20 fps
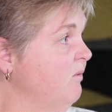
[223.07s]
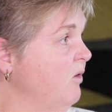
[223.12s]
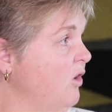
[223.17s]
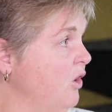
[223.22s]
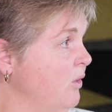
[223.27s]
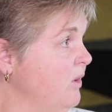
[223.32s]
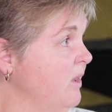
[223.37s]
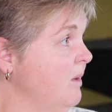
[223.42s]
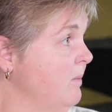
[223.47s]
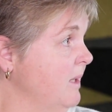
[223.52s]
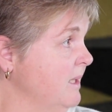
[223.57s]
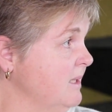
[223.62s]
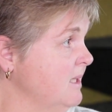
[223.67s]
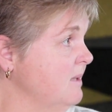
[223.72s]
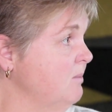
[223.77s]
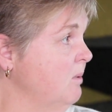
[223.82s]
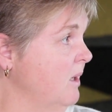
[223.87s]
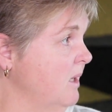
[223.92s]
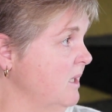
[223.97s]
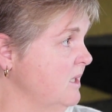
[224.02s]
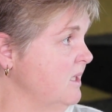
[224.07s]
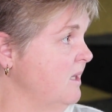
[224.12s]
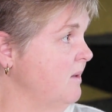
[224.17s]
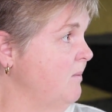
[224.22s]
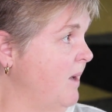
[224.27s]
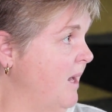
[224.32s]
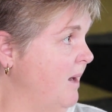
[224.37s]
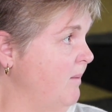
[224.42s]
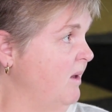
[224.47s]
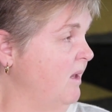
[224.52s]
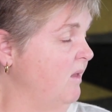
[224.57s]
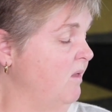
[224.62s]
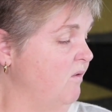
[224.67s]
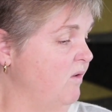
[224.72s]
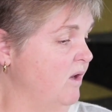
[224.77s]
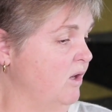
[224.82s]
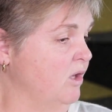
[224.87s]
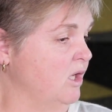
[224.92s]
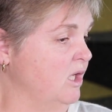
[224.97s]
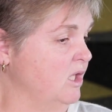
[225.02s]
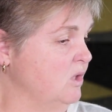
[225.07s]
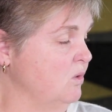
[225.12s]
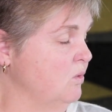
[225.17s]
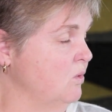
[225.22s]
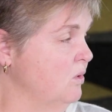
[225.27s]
flow and the blood supply to the baby and the various